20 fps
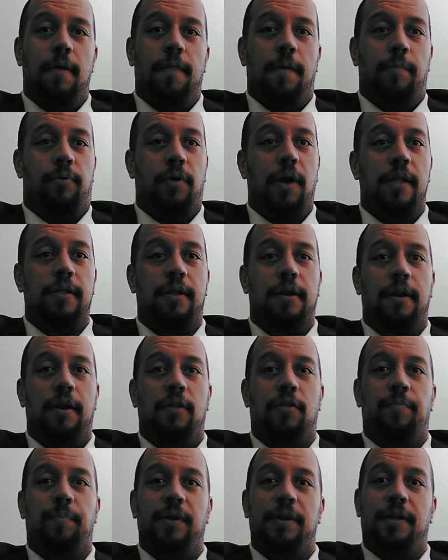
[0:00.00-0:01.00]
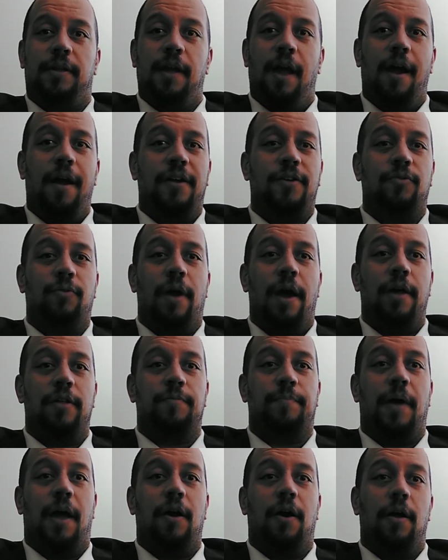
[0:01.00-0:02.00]
The president has been
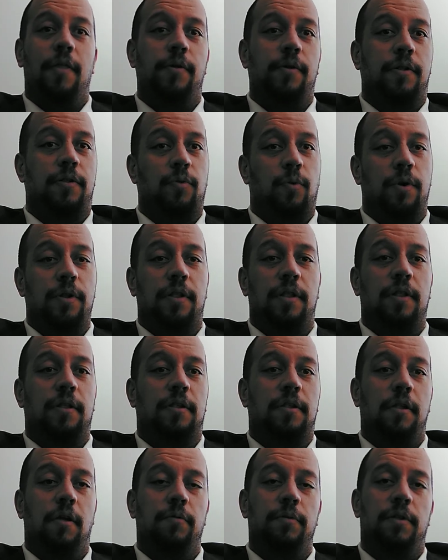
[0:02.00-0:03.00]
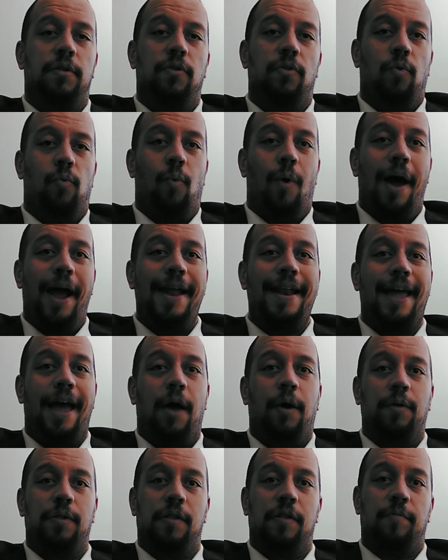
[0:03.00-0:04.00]
characterized by other sources close to the White
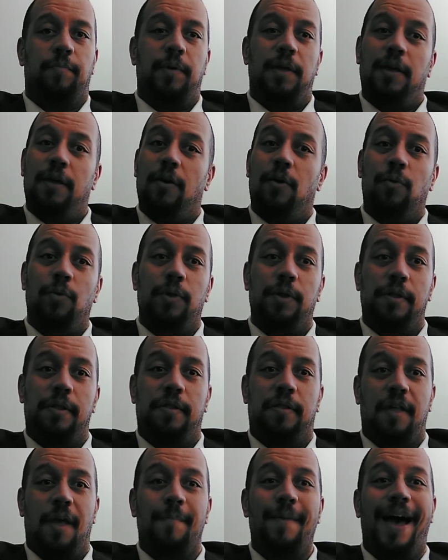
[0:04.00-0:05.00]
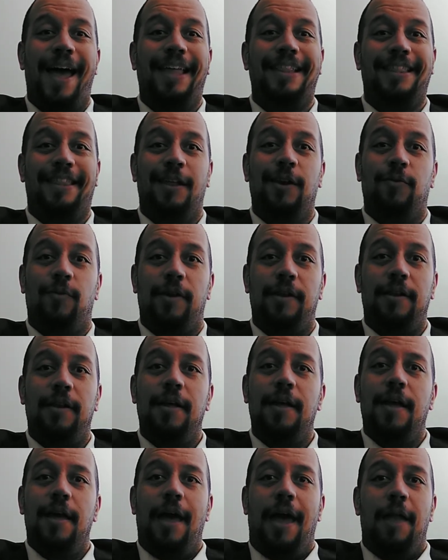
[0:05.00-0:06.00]
House as being only semi literate
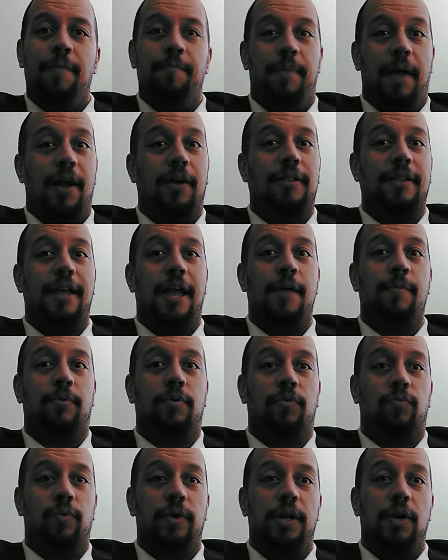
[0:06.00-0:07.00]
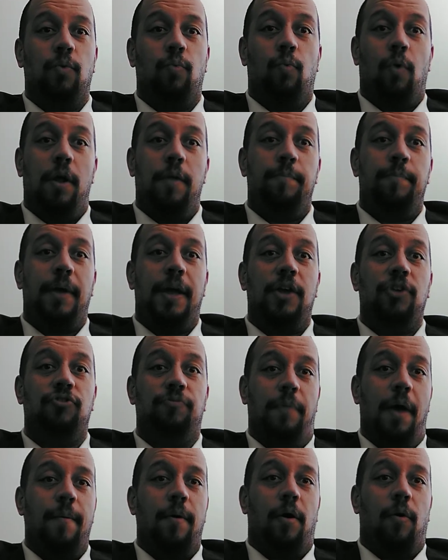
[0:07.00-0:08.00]
and barely able to read a
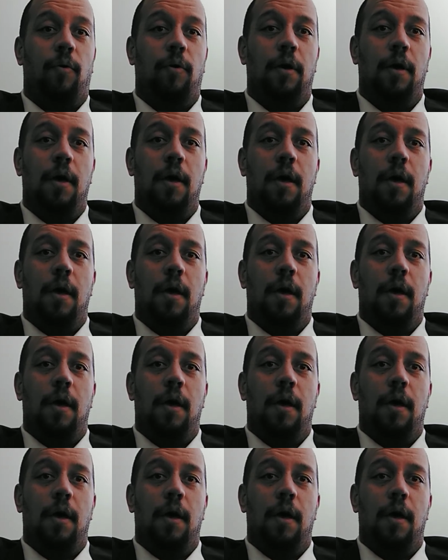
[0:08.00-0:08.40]
one-page memo.